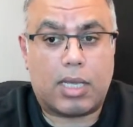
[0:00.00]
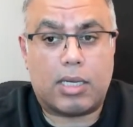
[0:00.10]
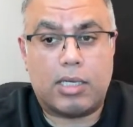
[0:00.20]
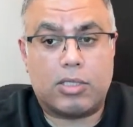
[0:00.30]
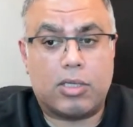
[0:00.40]

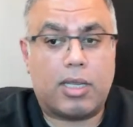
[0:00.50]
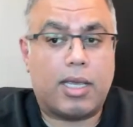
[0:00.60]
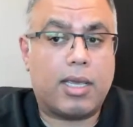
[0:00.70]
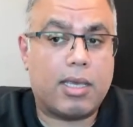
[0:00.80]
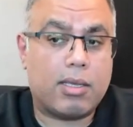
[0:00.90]
In
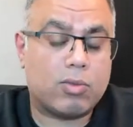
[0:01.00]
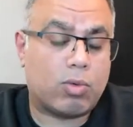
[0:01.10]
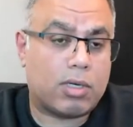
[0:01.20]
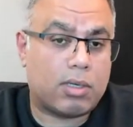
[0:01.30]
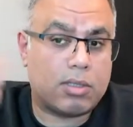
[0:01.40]
today's
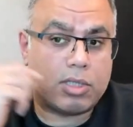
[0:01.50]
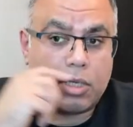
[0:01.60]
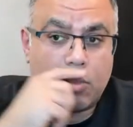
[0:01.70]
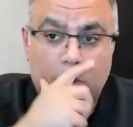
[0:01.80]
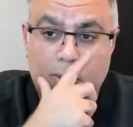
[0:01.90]
world,
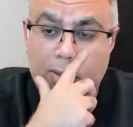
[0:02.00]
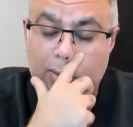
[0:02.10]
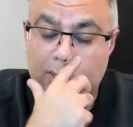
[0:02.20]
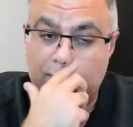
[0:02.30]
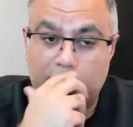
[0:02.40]

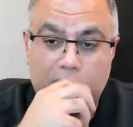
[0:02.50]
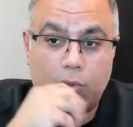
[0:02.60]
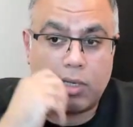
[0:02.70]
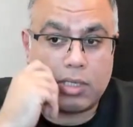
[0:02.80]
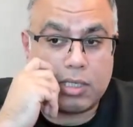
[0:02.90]
in the video,
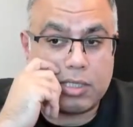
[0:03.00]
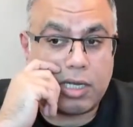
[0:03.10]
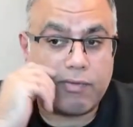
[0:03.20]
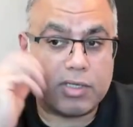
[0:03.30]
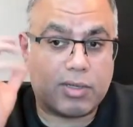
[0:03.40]
we're going to
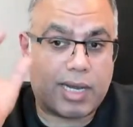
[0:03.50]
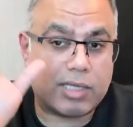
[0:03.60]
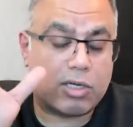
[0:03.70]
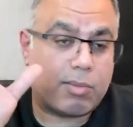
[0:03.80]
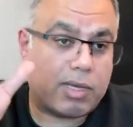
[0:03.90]
dive into
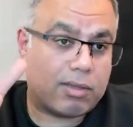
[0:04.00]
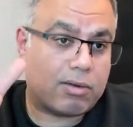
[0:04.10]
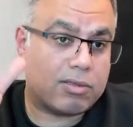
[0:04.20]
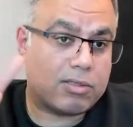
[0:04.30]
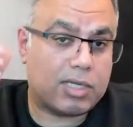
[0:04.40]
Agile
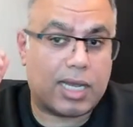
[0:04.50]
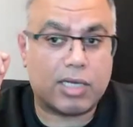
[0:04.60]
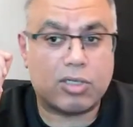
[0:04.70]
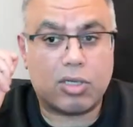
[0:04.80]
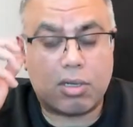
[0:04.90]
methodology.
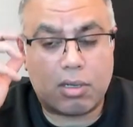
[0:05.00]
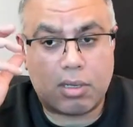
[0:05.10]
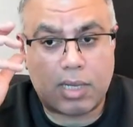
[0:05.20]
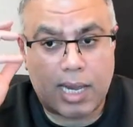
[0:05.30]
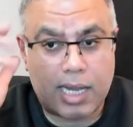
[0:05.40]

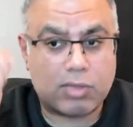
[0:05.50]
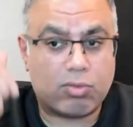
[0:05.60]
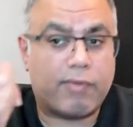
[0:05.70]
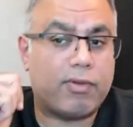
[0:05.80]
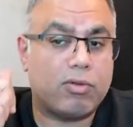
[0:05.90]
Agile has
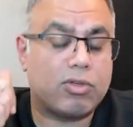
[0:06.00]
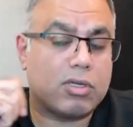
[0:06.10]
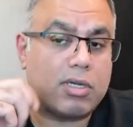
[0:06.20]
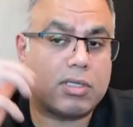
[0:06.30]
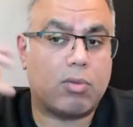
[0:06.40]

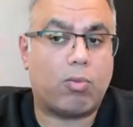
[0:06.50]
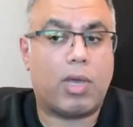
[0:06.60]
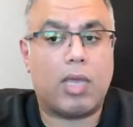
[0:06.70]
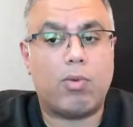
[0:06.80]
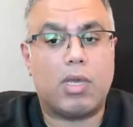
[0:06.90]
revolutionized the
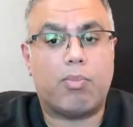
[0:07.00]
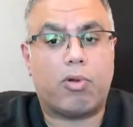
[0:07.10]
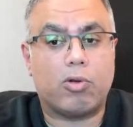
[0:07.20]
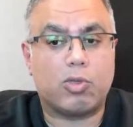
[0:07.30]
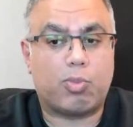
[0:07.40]
way we
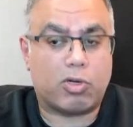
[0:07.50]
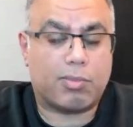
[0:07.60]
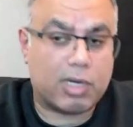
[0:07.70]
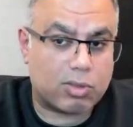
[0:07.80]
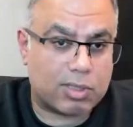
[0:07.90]
approach project
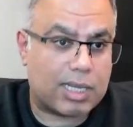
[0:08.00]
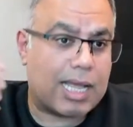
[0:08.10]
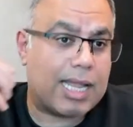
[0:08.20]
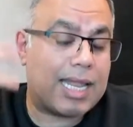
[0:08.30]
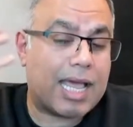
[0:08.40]
management,
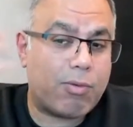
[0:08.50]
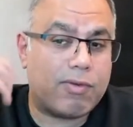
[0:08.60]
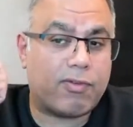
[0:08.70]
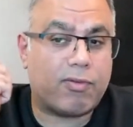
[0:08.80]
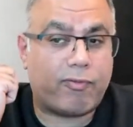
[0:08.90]

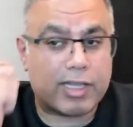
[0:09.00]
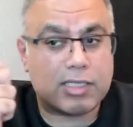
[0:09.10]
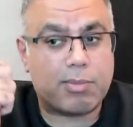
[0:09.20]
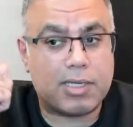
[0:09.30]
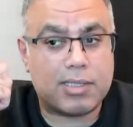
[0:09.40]
allowing for
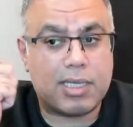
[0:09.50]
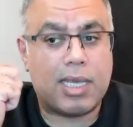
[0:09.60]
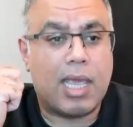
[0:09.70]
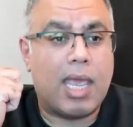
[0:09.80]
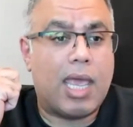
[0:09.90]

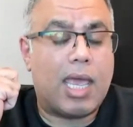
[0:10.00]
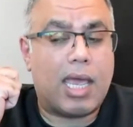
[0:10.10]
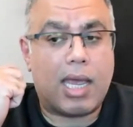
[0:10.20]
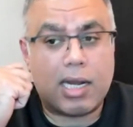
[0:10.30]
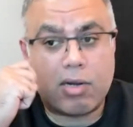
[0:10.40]
flexibility
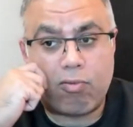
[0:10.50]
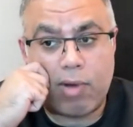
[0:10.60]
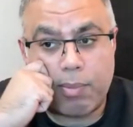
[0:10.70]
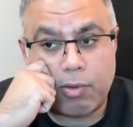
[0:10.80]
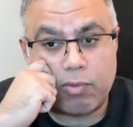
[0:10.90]
and
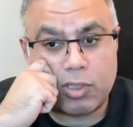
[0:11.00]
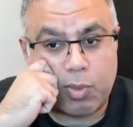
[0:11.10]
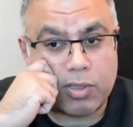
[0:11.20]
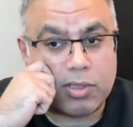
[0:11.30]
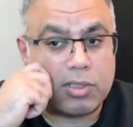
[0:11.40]
rapid
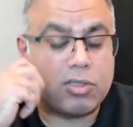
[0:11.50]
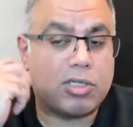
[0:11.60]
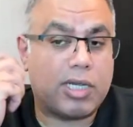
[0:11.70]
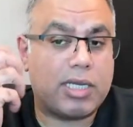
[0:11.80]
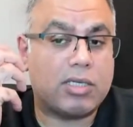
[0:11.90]
responses to
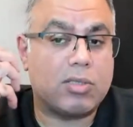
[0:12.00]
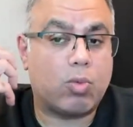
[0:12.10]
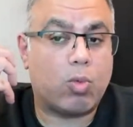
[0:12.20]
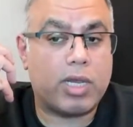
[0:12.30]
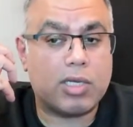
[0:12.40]
changes,
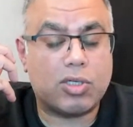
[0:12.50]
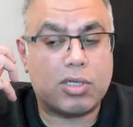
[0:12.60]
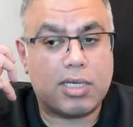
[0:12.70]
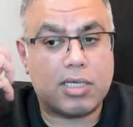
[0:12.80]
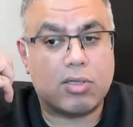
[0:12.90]

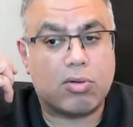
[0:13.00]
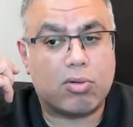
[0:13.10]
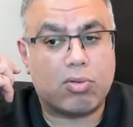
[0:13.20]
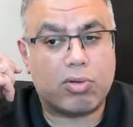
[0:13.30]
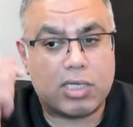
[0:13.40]
which is
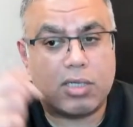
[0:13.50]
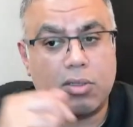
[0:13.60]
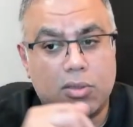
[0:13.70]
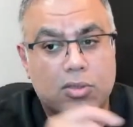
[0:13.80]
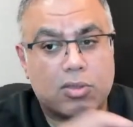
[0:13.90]

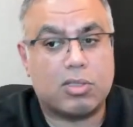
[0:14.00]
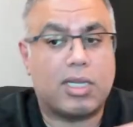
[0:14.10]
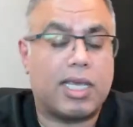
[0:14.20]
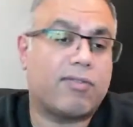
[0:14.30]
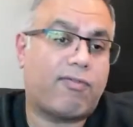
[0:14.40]
critical to
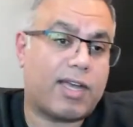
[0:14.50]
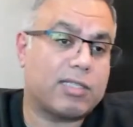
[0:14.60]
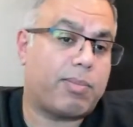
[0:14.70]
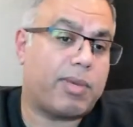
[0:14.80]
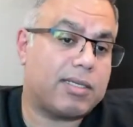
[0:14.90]
today's
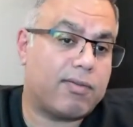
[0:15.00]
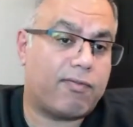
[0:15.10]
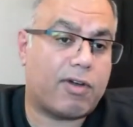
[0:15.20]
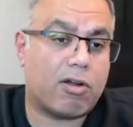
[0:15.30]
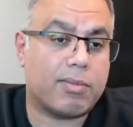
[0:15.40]
fast-paced
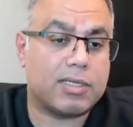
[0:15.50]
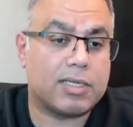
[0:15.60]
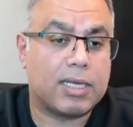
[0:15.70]
environment.